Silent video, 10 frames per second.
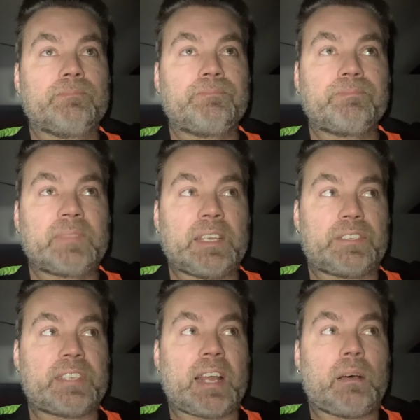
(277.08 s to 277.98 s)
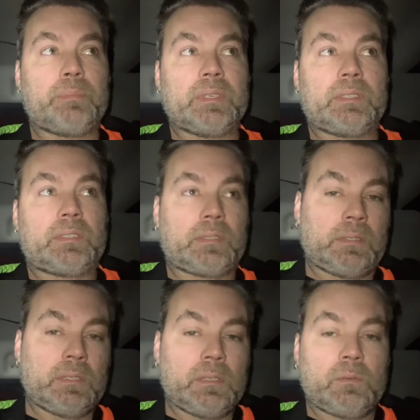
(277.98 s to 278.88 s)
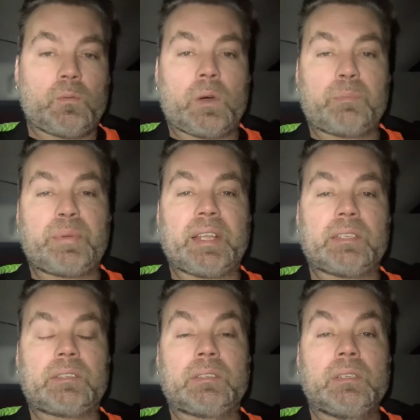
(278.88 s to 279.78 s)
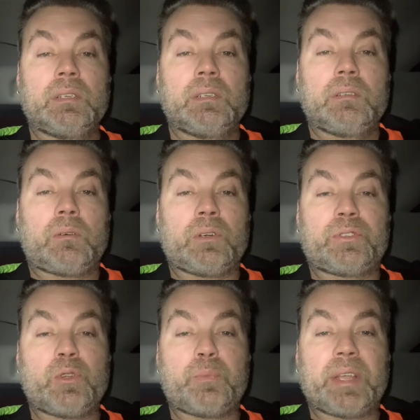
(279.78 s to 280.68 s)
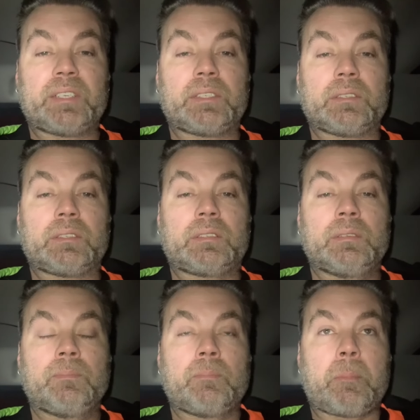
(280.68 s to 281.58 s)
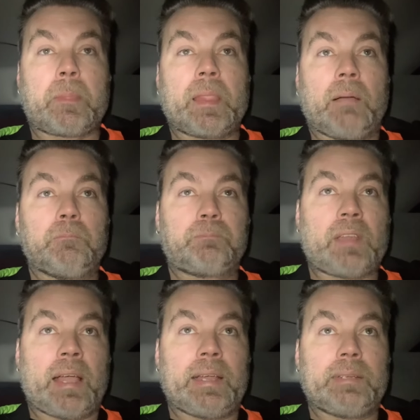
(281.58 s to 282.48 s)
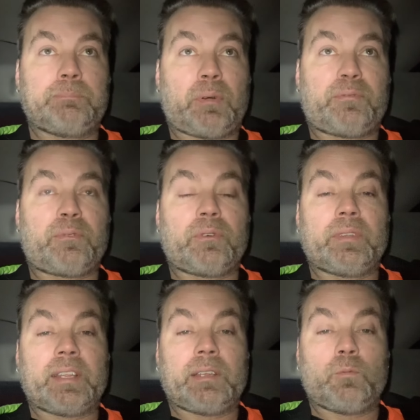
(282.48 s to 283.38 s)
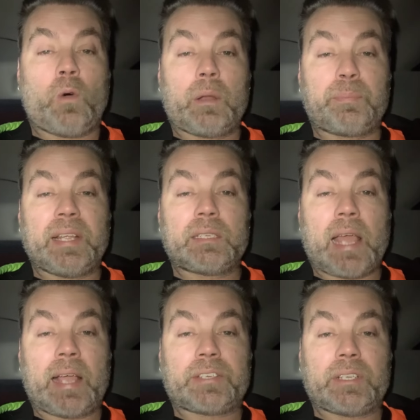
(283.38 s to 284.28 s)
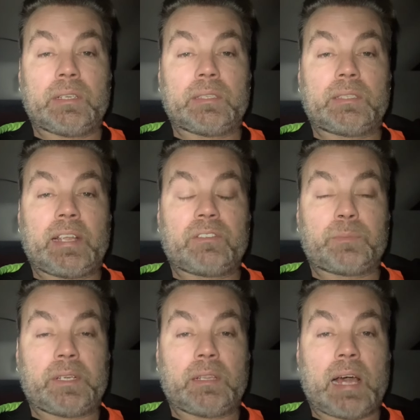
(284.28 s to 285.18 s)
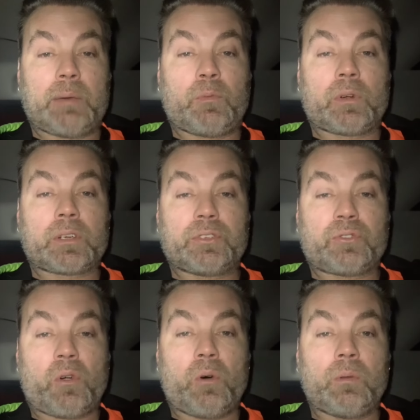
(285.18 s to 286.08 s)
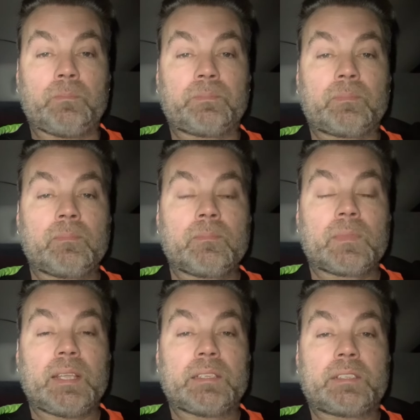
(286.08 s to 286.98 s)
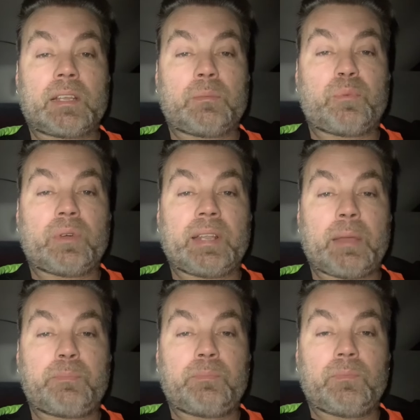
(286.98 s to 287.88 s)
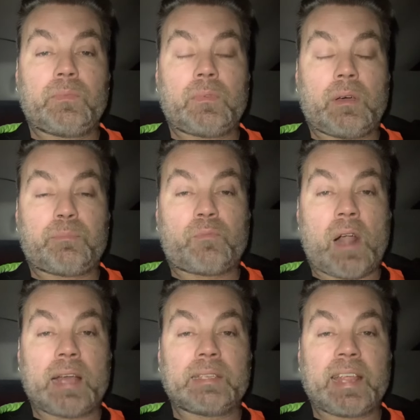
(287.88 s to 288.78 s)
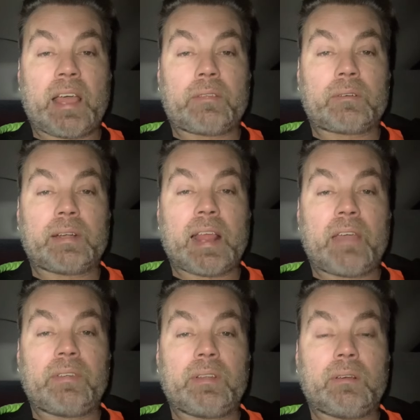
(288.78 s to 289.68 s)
his setup. It's 1 piece or 2 pieces. I prefer the 1-piece action. It gives me a lot more control instead of putting that rod together and having